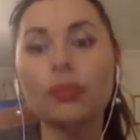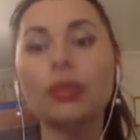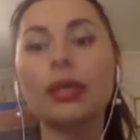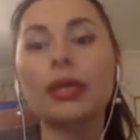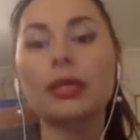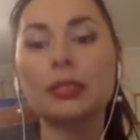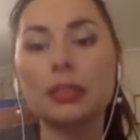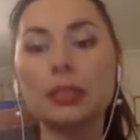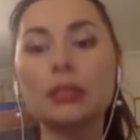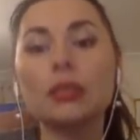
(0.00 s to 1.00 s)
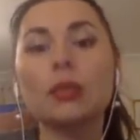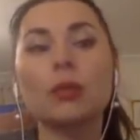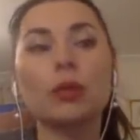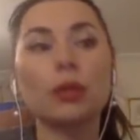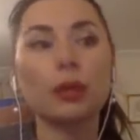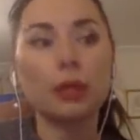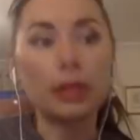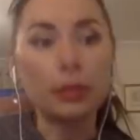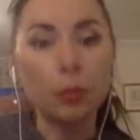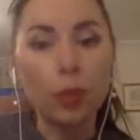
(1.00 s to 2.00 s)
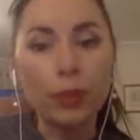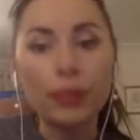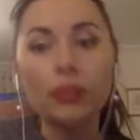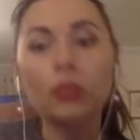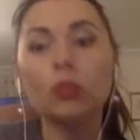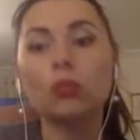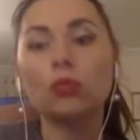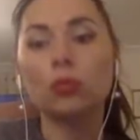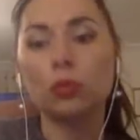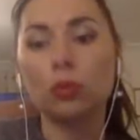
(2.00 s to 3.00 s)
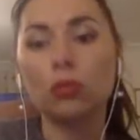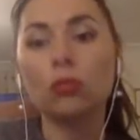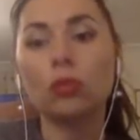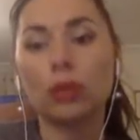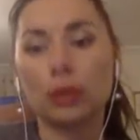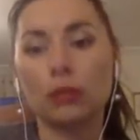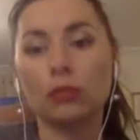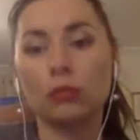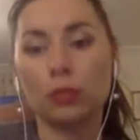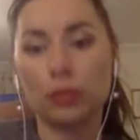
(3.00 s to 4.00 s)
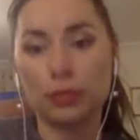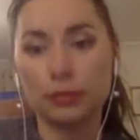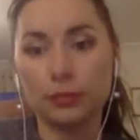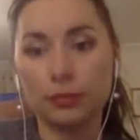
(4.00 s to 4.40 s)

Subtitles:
Exist women who don't know how to receive.